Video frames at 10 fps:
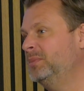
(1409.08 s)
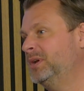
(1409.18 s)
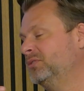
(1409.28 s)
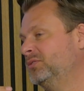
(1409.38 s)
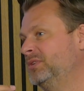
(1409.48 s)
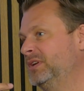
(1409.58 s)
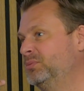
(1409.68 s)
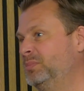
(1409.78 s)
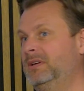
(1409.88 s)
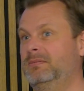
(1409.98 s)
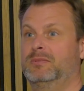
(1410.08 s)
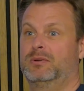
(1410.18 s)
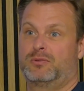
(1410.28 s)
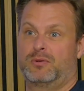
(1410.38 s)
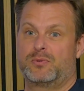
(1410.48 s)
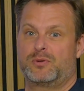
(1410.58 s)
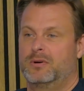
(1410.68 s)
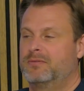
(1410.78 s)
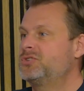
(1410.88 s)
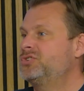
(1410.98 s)
Because you need to be some
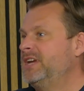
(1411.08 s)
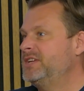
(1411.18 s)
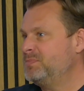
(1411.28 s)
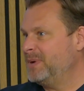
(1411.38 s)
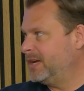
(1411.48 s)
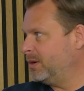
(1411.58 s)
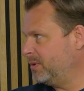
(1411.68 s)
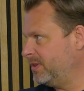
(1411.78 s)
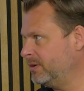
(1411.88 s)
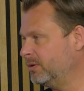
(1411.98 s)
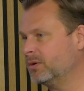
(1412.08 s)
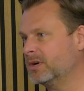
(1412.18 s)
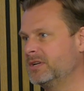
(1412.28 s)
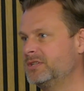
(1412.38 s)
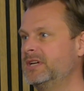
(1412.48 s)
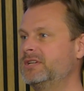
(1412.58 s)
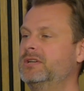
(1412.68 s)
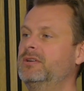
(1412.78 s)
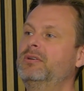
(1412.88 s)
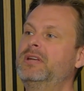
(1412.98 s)
sort of a change maker within an
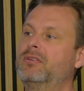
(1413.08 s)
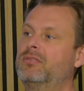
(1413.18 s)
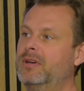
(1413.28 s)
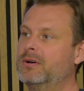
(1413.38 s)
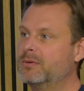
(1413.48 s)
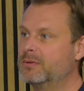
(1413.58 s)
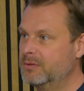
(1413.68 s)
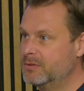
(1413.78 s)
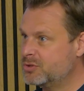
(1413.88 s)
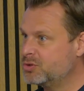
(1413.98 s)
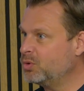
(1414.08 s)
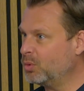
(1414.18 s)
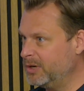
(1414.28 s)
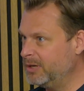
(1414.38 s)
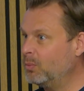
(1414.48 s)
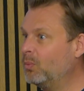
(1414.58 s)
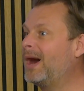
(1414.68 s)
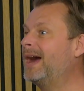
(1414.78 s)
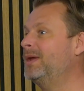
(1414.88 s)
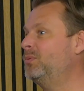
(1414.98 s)
organization. You need to tell the story
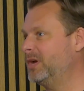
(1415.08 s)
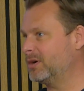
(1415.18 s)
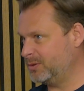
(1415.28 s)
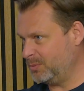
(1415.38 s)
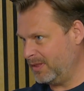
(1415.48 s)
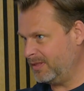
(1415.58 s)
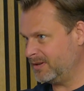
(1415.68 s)
why we are doing